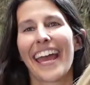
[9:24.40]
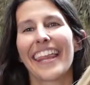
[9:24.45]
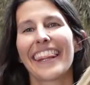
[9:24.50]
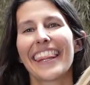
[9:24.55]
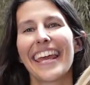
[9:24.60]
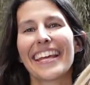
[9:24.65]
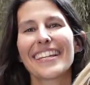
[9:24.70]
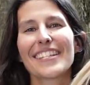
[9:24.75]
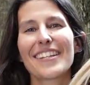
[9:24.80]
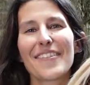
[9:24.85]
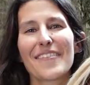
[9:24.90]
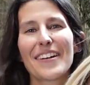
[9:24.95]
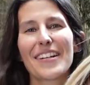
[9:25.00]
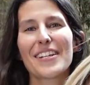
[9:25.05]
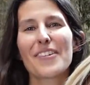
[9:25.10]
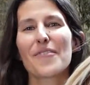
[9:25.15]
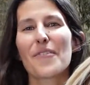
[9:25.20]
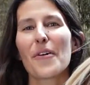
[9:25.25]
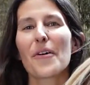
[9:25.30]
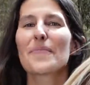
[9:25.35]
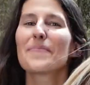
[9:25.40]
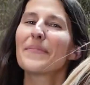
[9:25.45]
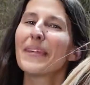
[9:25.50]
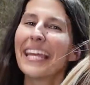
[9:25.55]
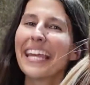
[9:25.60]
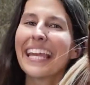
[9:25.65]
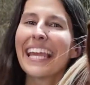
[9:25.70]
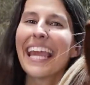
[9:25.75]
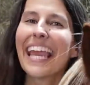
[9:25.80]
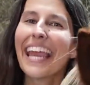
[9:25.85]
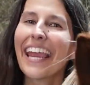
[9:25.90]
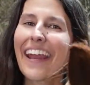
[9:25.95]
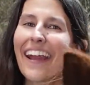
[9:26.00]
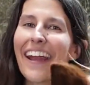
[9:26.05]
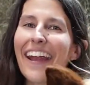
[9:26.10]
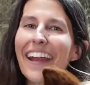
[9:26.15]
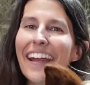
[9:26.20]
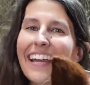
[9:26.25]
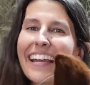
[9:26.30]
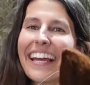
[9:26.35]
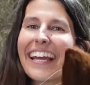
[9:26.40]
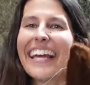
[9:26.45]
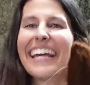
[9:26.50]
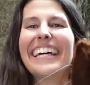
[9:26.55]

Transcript: Thanks so much for being here.